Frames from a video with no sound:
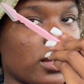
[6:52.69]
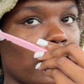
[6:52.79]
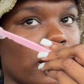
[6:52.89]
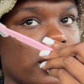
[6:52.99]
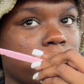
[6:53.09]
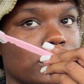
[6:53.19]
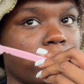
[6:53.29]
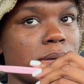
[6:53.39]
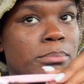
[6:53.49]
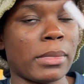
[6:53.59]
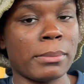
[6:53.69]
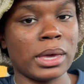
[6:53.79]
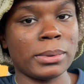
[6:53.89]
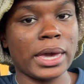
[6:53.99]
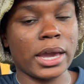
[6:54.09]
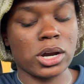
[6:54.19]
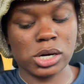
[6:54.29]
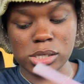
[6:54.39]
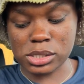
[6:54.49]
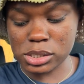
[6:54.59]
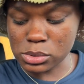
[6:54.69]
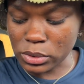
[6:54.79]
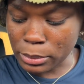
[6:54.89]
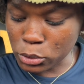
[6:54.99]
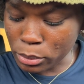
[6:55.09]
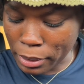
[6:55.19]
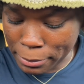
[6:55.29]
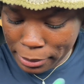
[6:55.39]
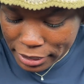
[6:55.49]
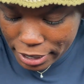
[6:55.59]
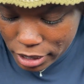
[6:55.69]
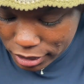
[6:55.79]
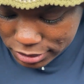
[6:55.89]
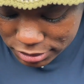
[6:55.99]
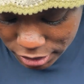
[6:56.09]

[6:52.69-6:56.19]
cut my baby hairs when I'm doing my baby hairs.